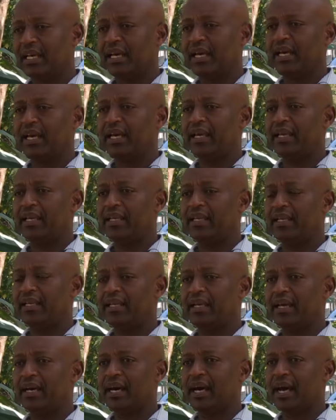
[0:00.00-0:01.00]
And
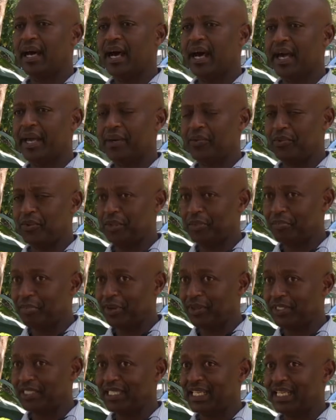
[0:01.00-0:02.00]
I could
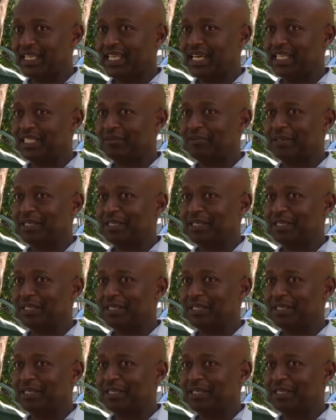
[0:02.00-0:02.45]
boast at that